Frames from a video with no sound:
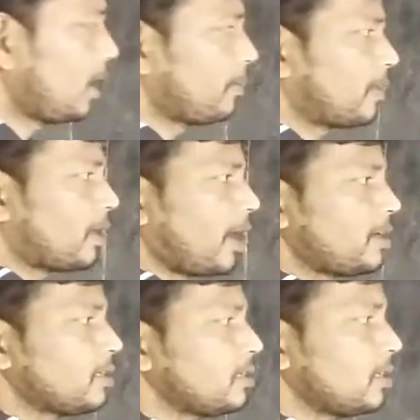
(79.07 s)
I am
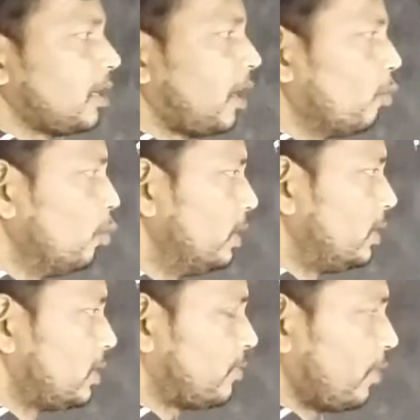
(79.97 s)
writing a
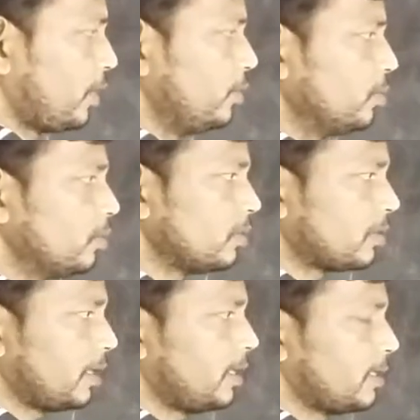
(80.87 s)
word for
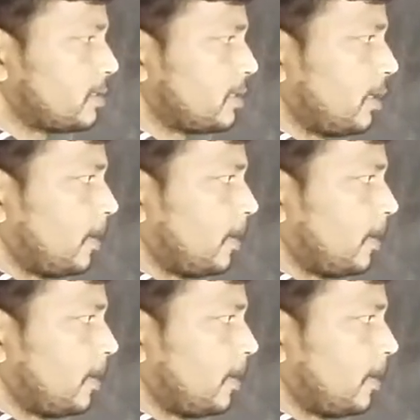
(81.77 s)
you that is